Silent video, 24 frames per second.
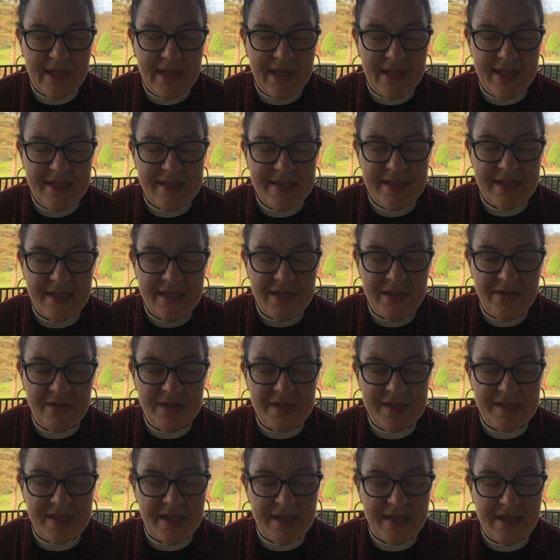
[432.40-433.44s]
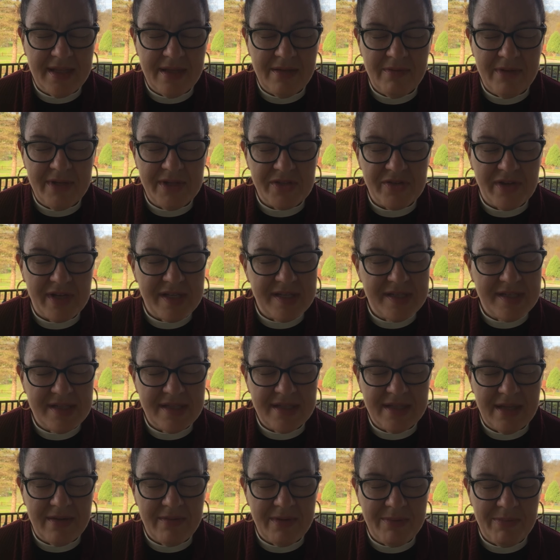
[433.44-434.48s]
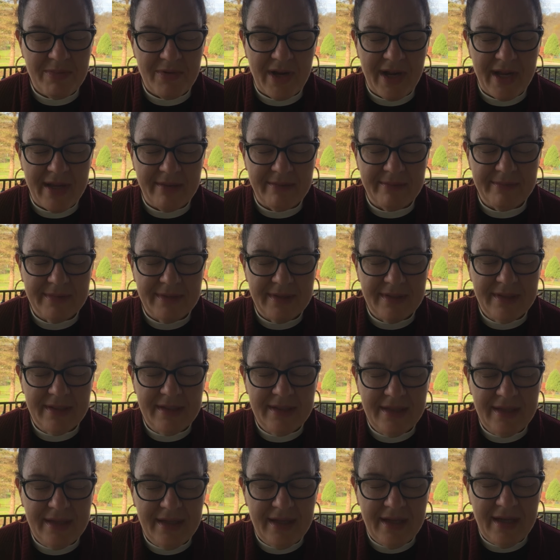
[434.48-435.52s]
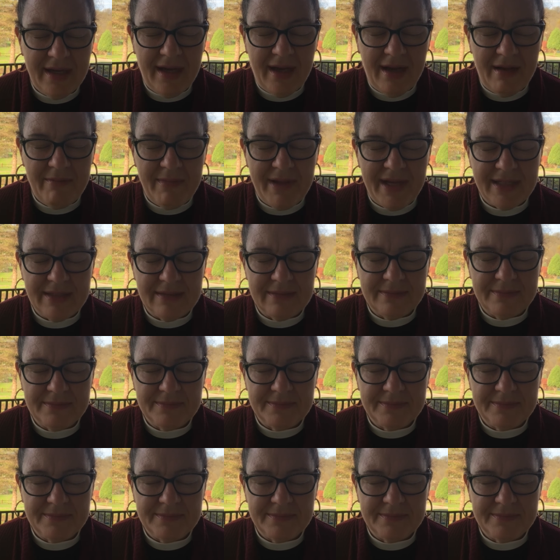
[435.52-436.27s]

It's in your Son that we trust and that we pray. Amen.